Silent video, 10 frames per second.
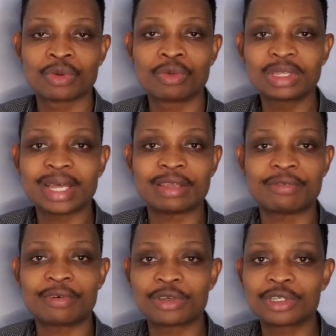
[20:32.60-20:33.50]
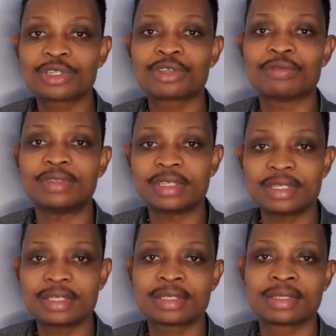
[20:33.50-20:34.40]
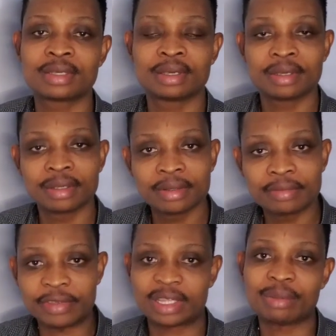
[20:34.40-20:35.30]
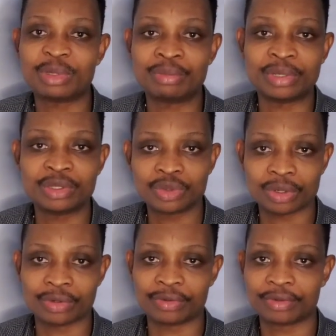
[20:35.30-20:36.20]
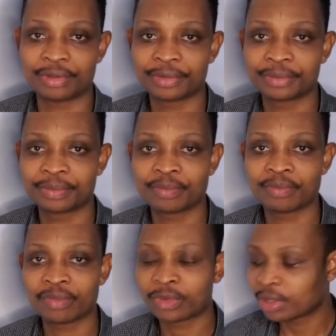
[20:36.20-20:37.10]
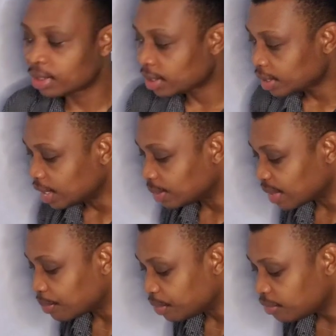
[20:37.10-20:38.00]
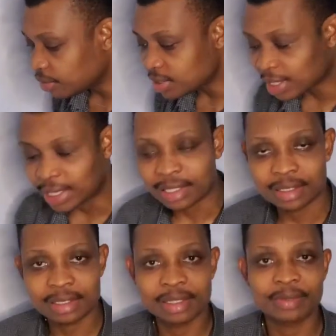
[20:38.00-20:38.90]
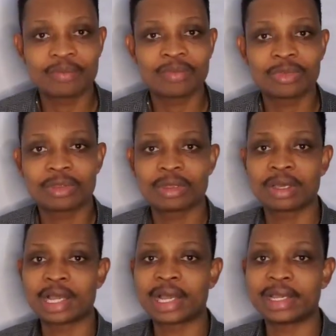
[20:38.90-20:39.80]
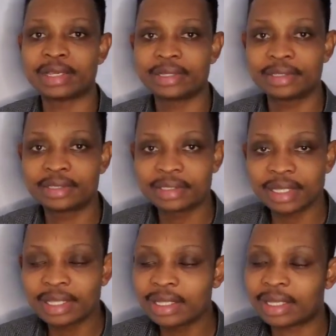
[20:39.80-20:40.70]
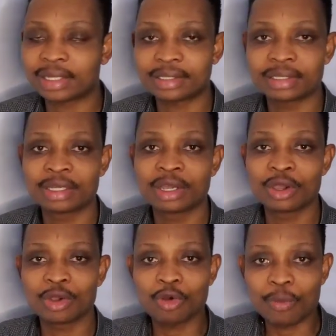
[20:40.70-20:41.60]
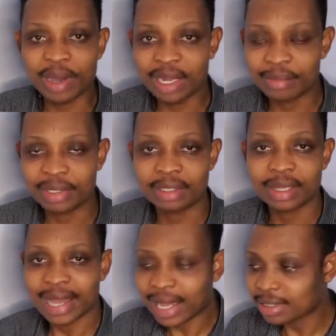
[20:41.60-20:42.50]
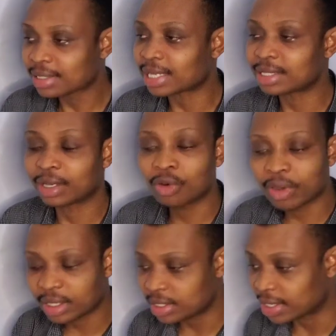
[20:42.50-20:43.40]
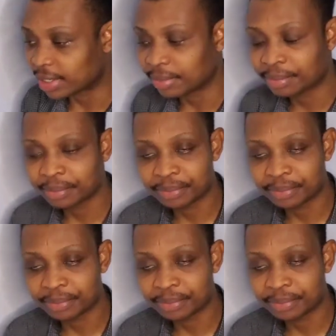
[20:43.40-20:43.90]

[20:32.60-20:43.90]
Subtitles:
what are the functions of this vitamin B12? In my previous class, I stated that cobalamin acts as a coenzyme